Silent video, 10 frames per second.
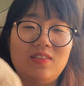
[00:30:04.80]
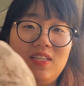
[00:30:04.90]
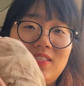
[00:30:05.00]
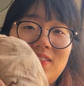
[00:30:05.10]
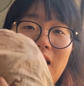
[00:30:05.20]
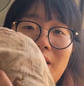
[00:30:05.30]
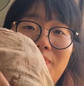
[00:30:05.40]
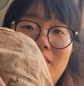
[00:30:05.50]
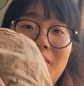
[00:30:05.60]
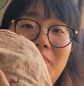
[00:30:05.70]
this
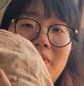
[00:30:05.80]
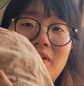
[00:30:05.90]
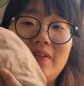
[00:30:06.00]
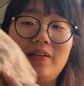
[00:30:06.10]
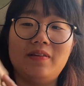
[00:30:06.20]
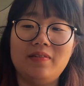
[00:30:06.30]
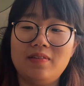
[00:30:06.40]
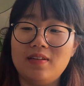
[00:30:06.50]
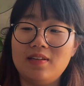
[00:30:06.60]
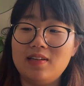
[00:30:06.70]
happened, but you know,
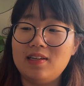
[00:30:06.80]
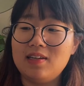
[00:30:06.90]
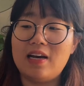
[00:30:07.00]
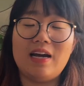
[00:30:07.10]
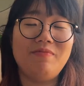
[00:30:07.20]
I'm